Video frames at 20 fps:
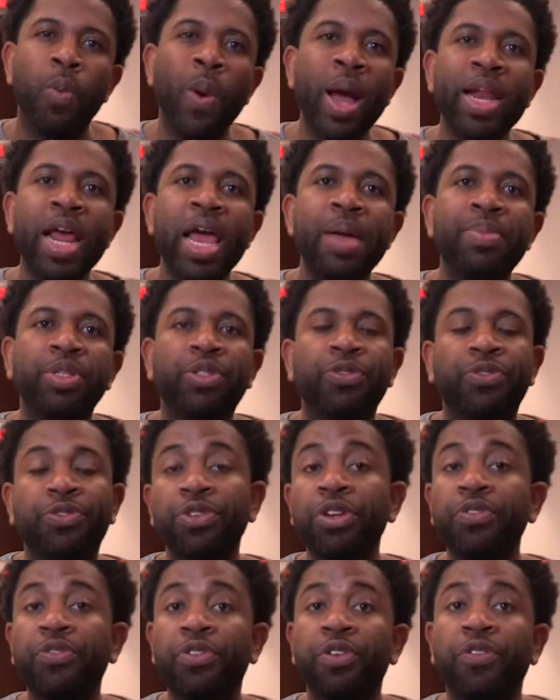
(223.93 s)
YNAB is
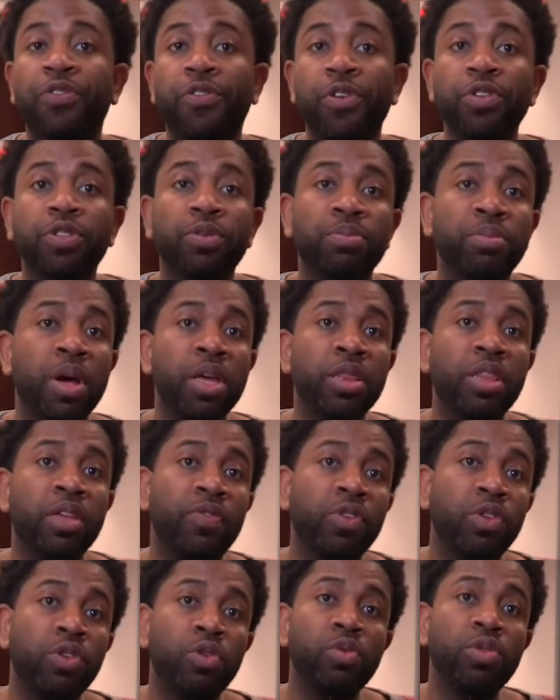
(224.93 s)
free for the first month
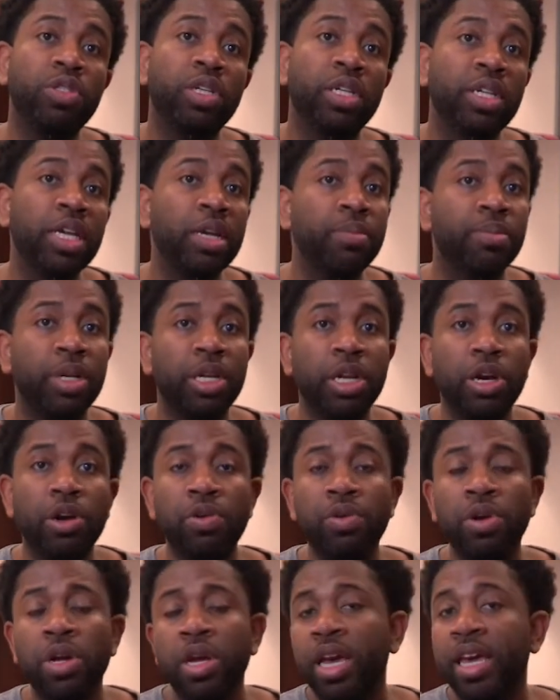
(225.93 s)
if you use the link
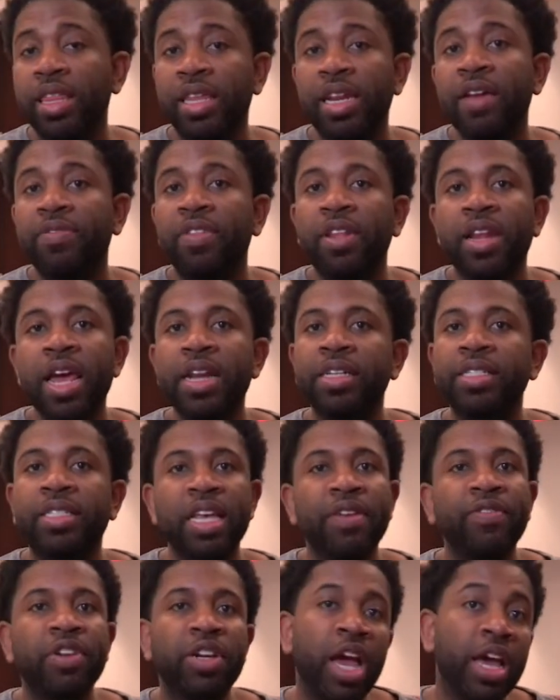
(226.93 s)
below, and then after that it's
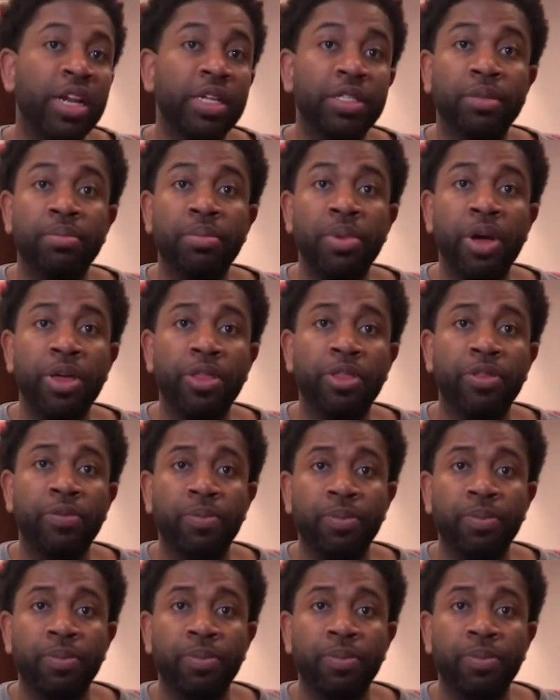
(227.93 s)
$7 a month.